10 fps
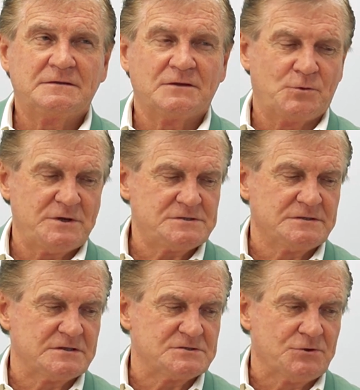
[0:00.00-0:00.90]
the
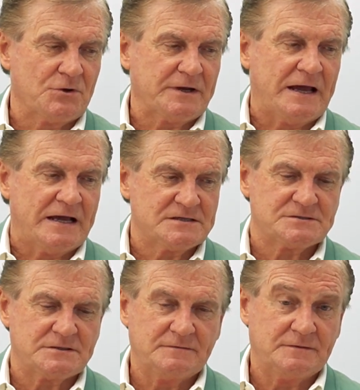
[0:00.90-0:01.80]
question that's not
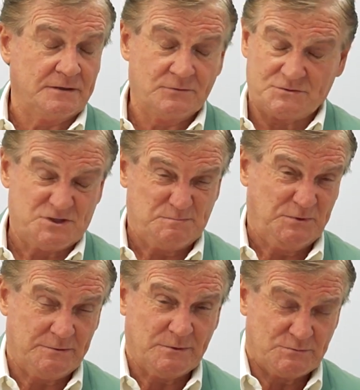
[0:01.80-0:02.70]
asked, and not just
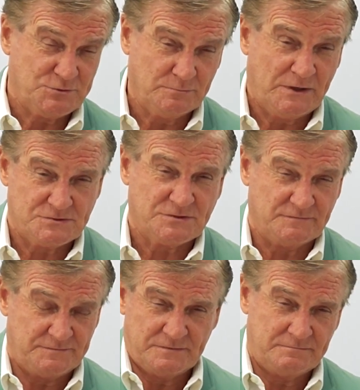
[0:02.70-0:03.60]
me, but I'm sure most
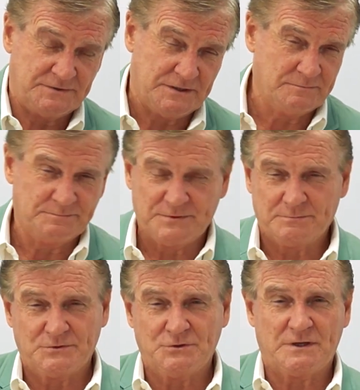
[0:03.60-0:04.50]
of you know the
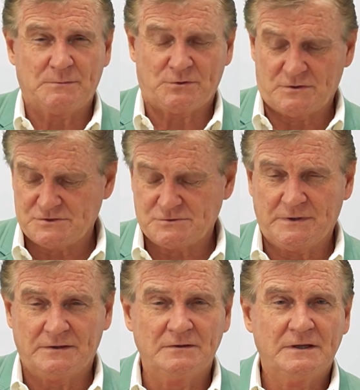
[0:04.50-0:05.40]
people you come across as
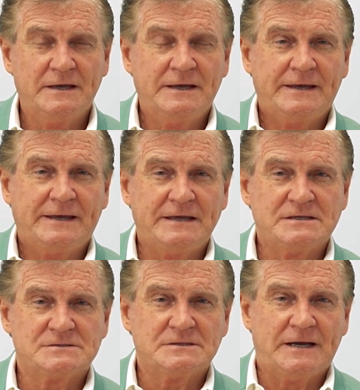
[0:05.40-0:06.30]
well,
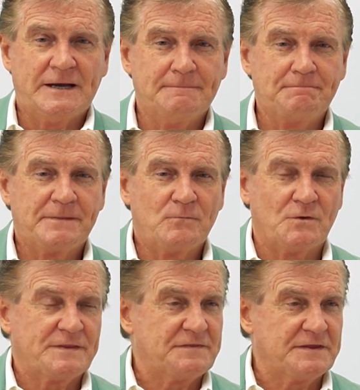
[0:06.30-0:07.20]
is um,
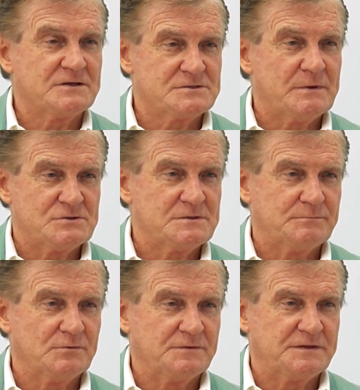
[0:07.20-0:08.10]
what they think is the most
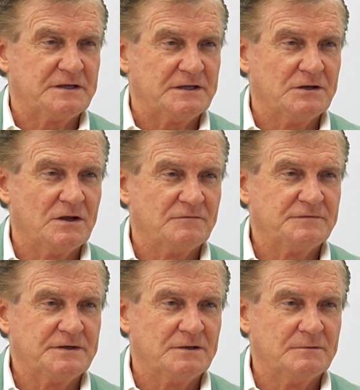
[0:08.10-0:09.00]
important thing in life,
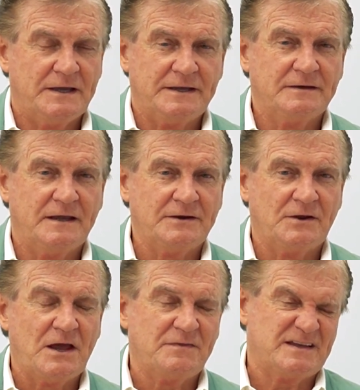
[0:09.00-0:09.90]
you know. And yeah. and
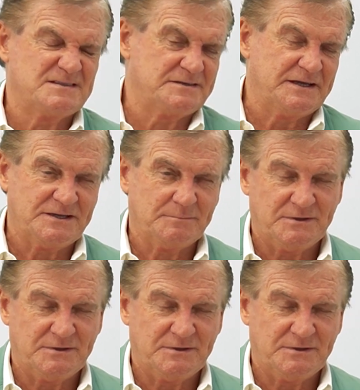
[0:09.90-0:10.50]
I know that's getting a